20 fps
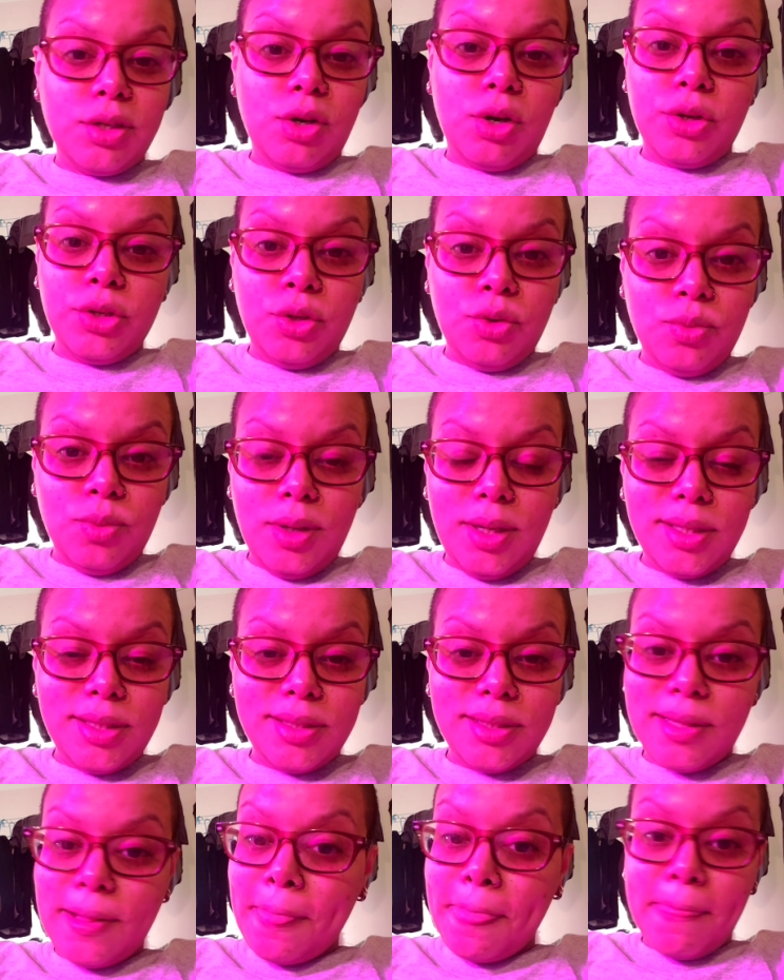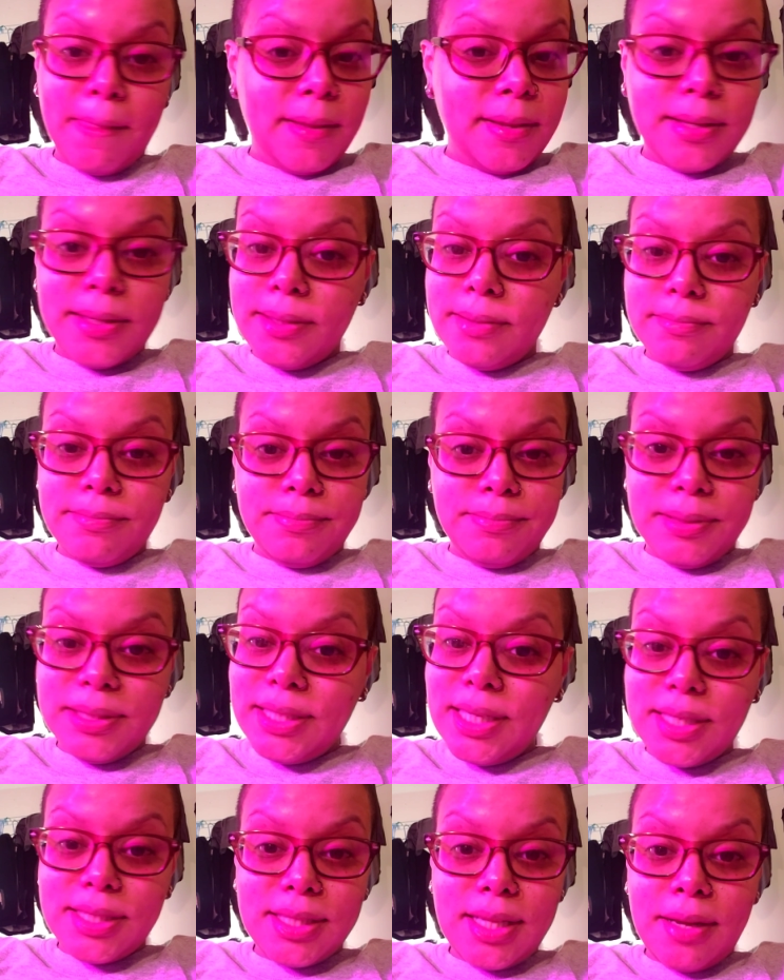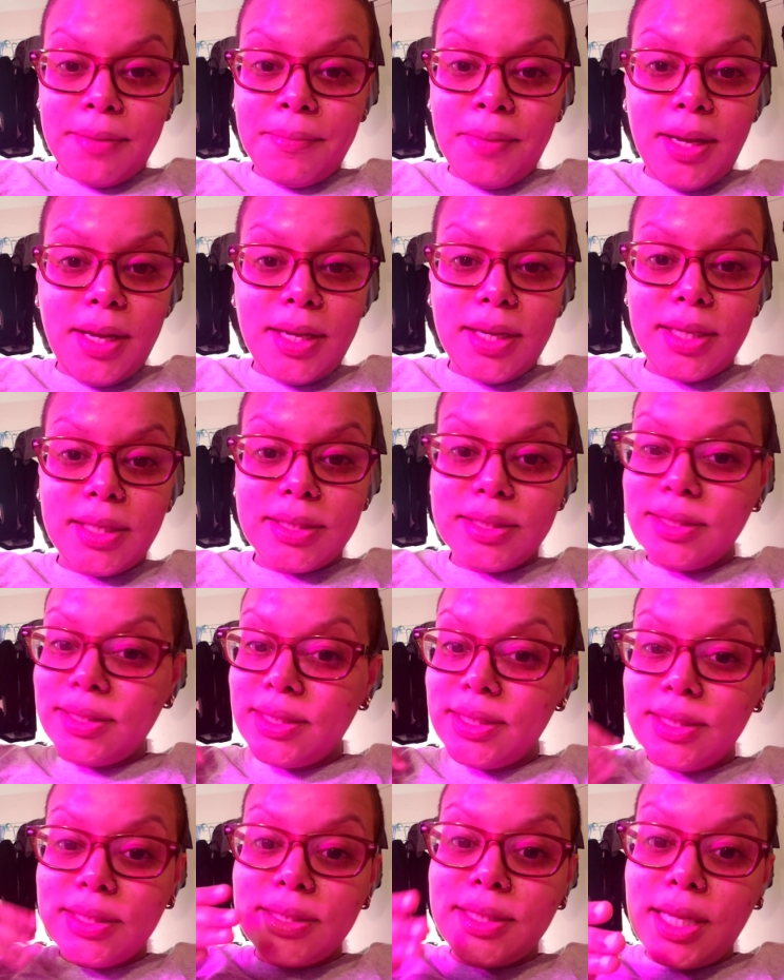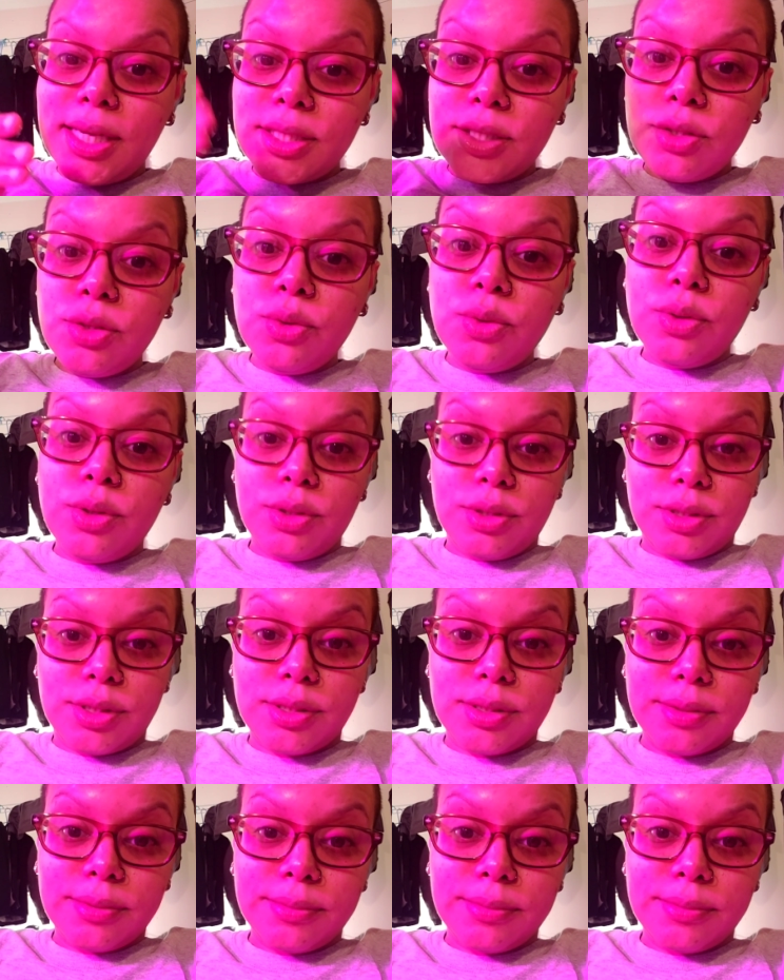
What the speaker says: it all you want, but that's not mine. That's yours.